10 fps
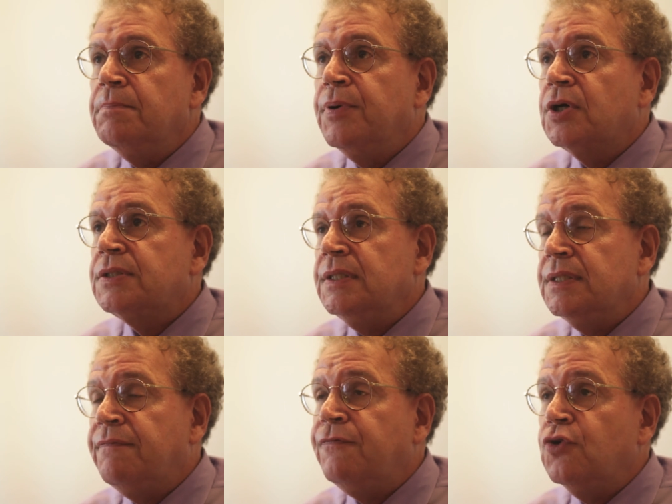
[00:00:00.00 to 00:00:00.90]
books
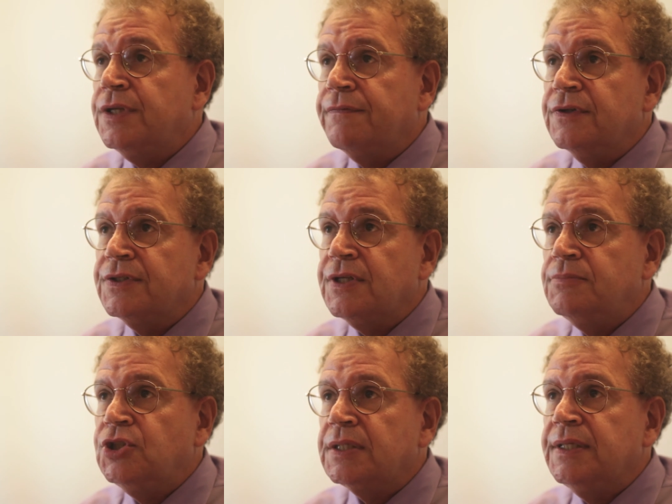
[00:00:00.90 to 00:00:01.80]
in four different
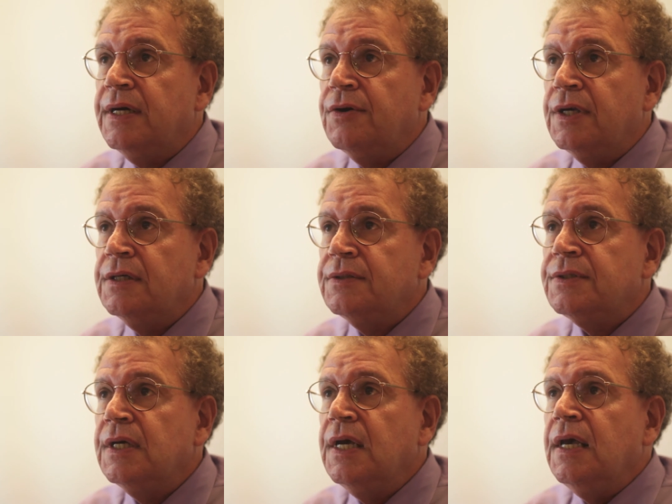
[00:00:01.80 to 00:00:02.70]
subject areas,